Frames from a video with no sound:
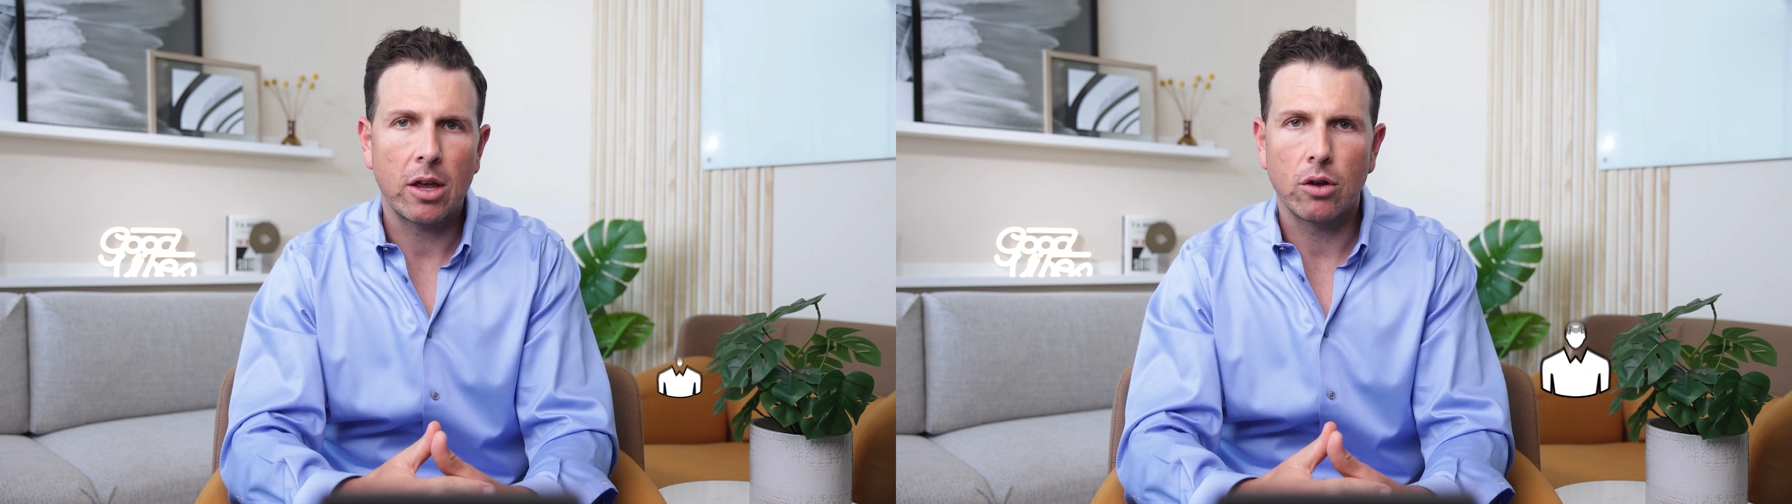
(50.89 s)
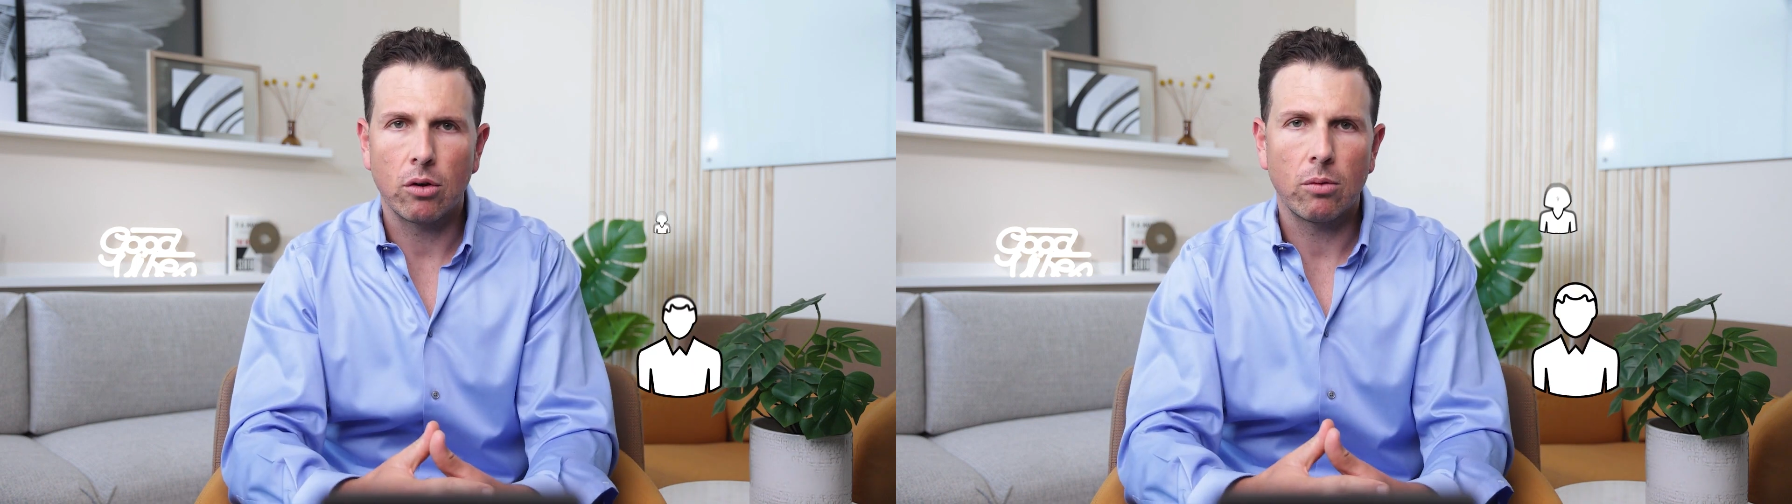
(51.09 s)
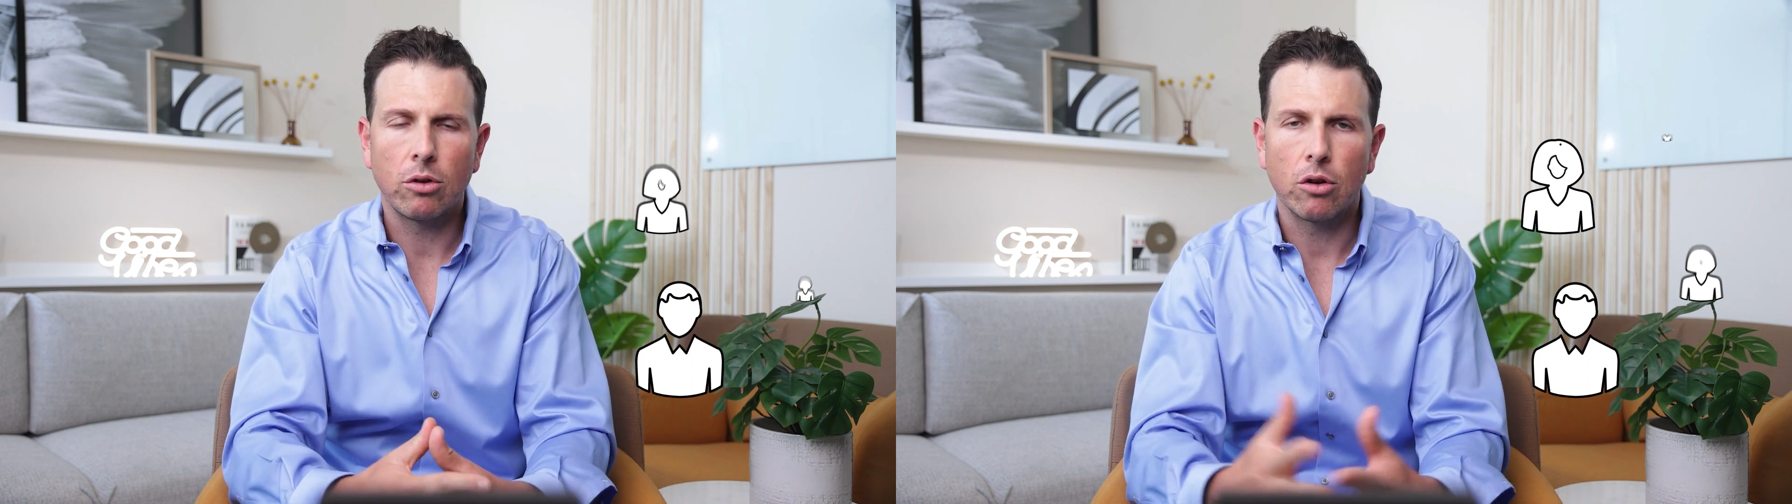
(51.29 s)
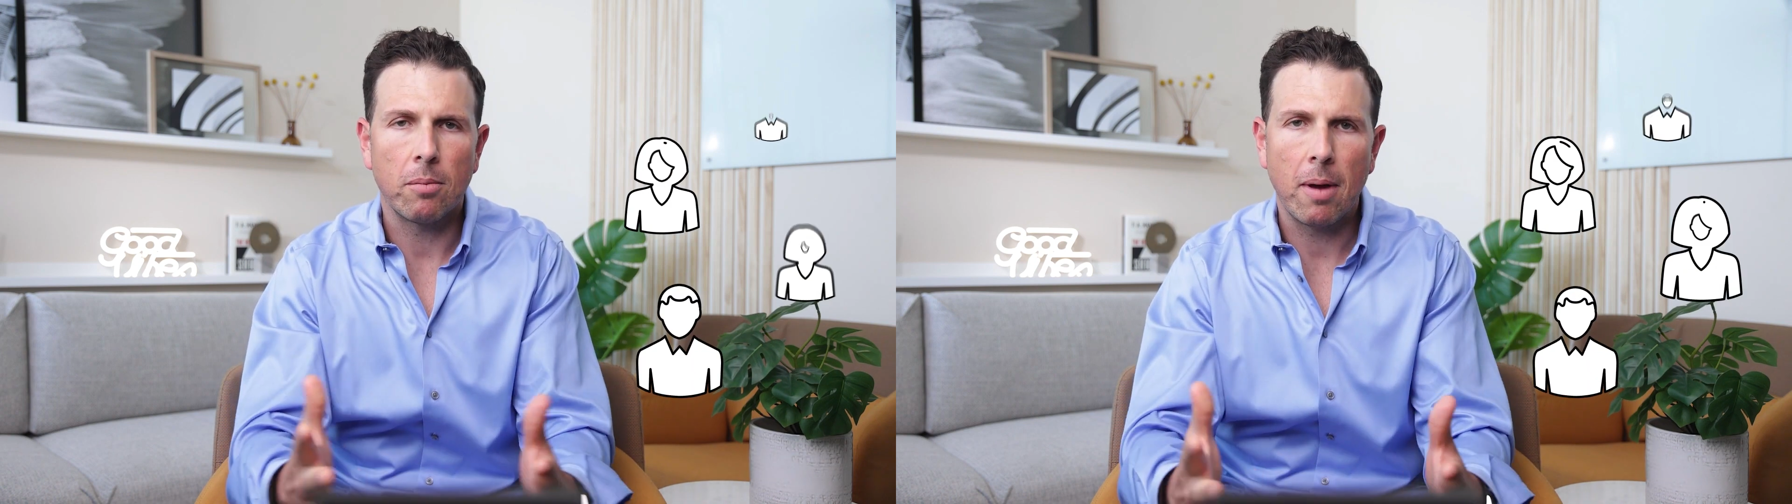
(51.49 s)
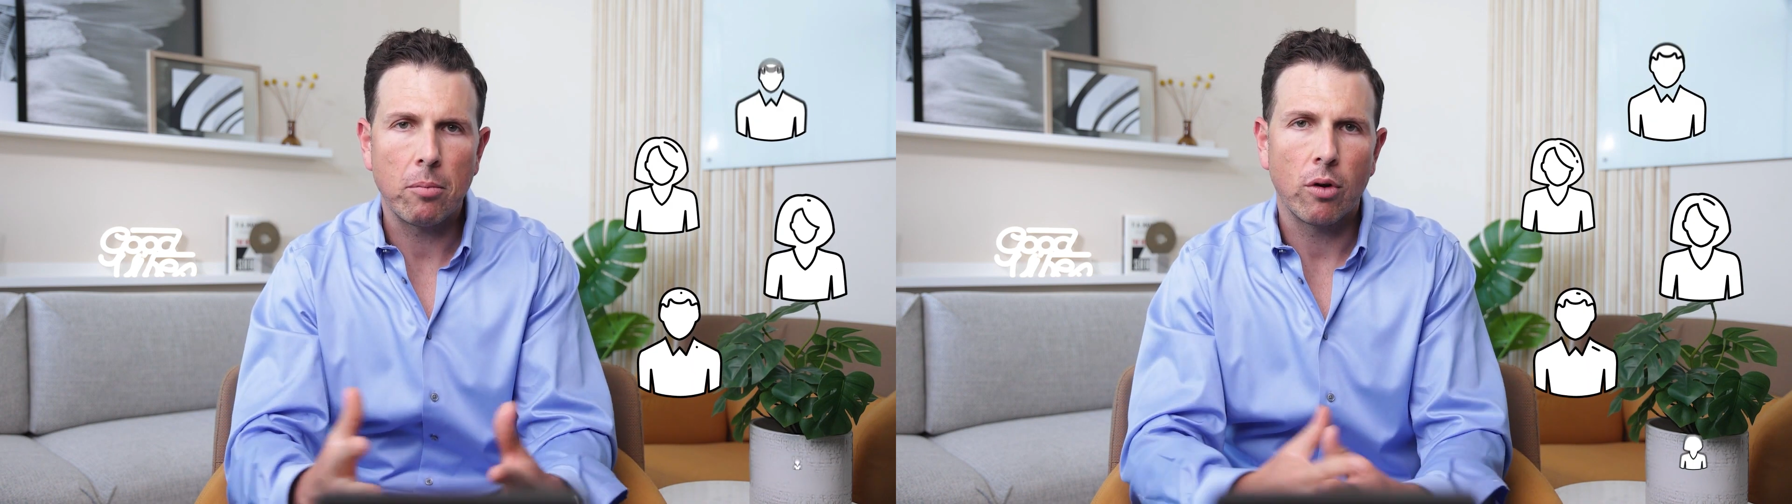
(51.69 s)
that you're
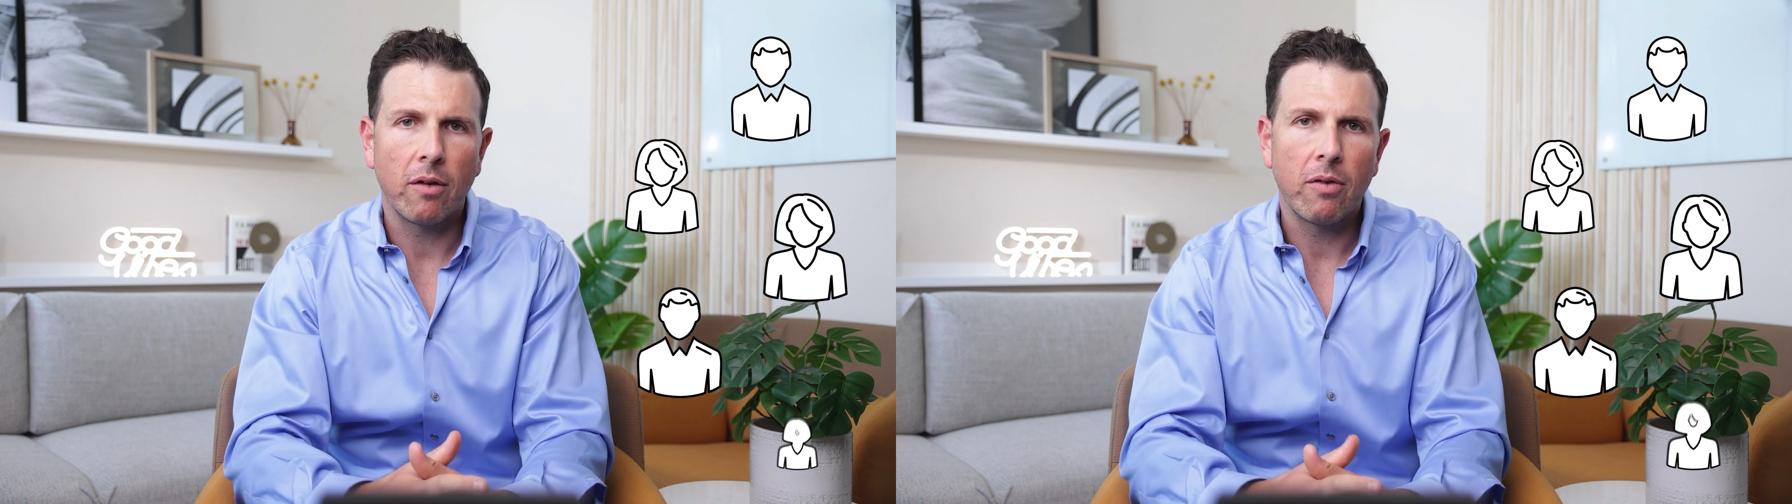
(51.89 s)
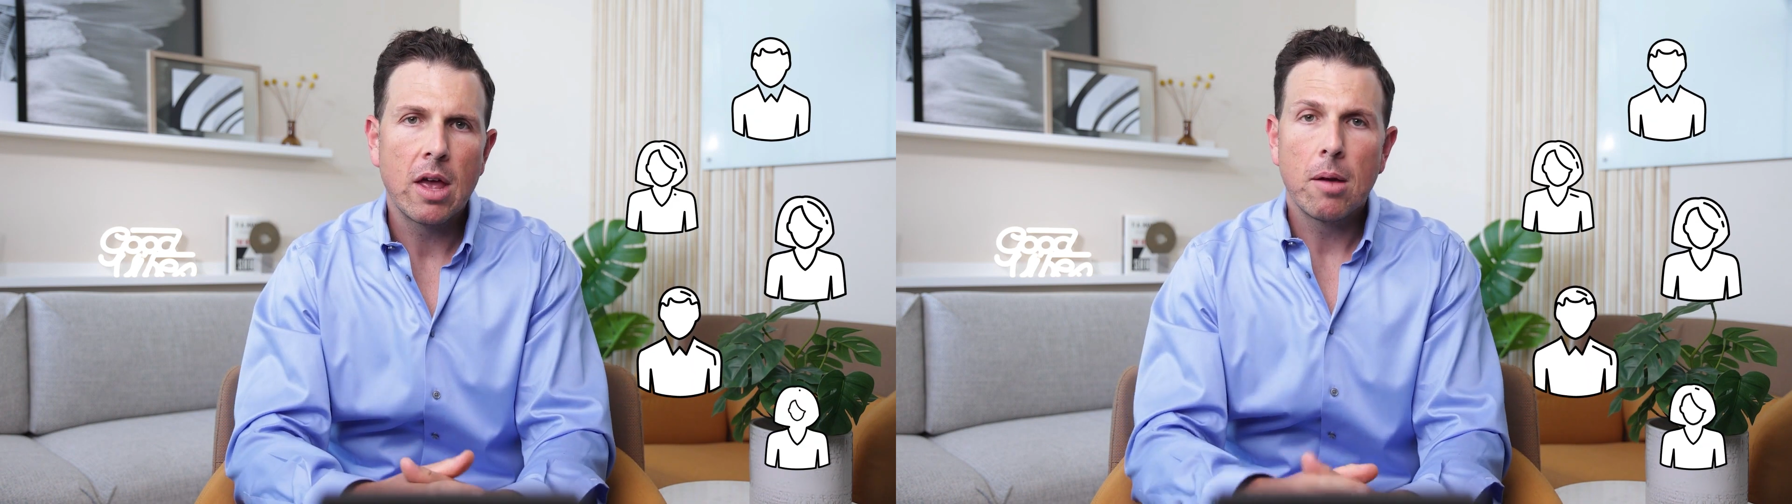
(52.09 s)
a member of.